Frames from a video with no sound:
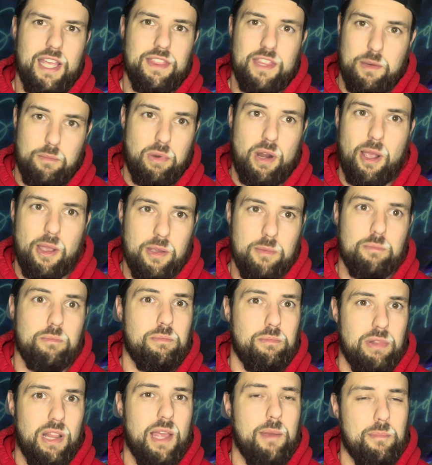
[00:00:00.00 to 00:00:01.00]
and they'd probably
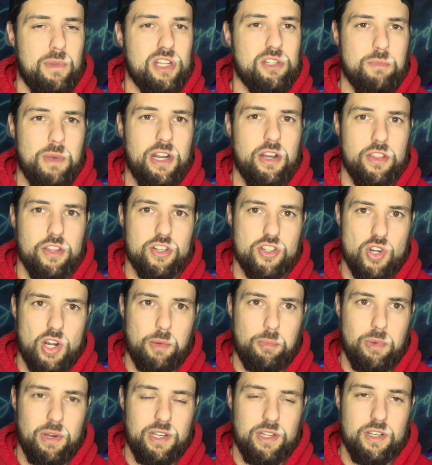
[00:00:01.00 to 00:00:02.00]
play much better than
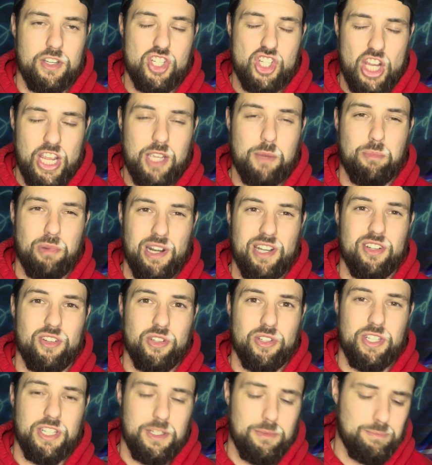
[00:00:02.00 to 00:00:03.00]
Jake
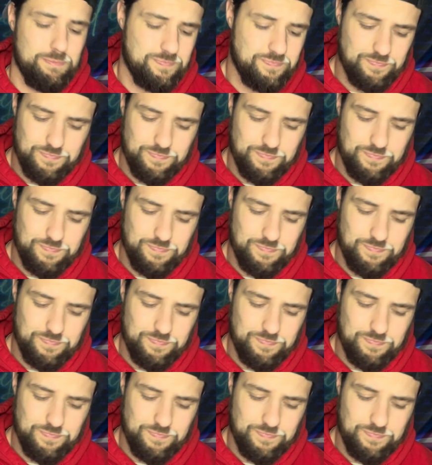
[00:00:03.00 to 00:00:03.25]
Brendel did.